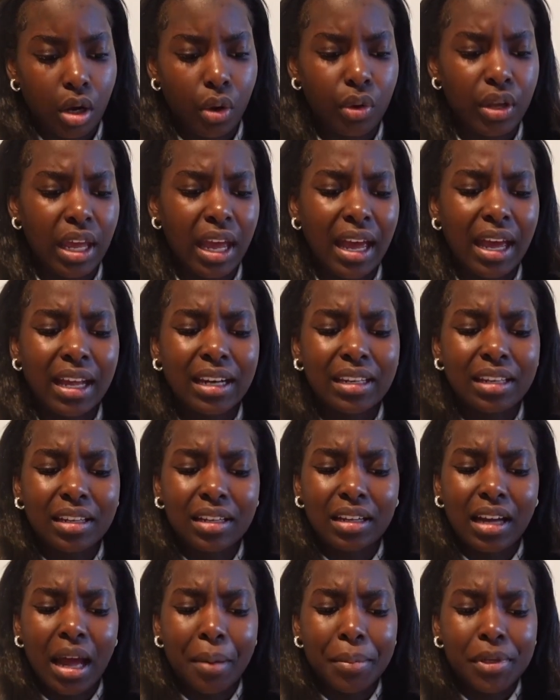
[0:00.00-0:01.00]
Oh yeah, and
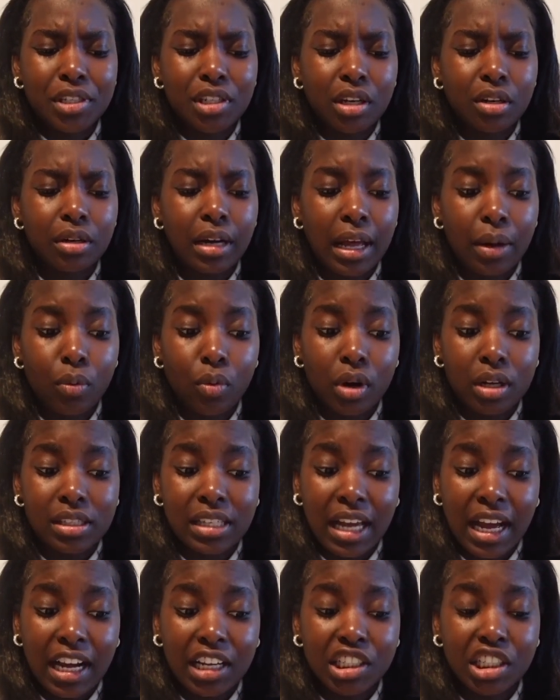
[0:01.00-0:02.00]
the Amazon ones
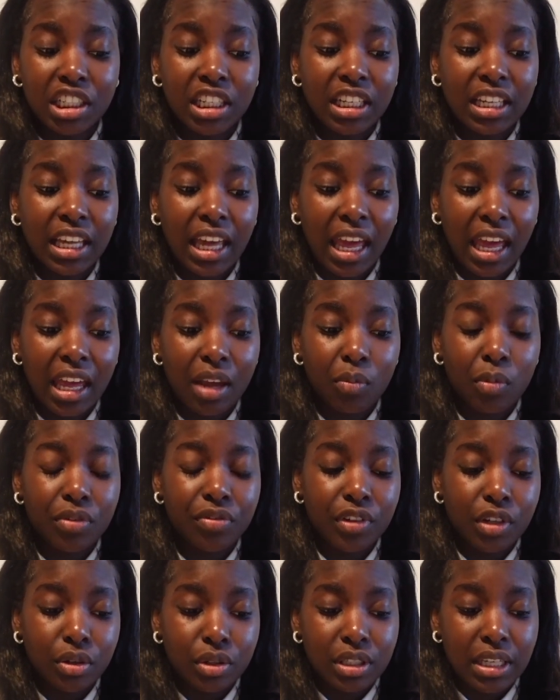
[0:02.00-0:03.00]
actually came
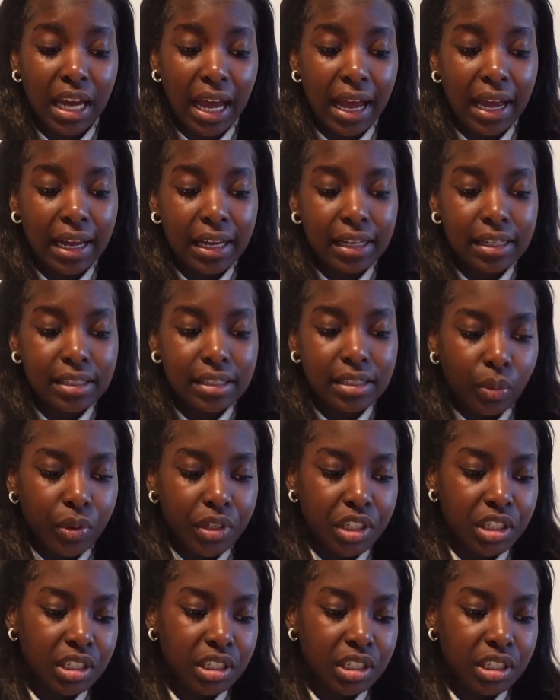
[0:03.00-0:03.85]
with little tags which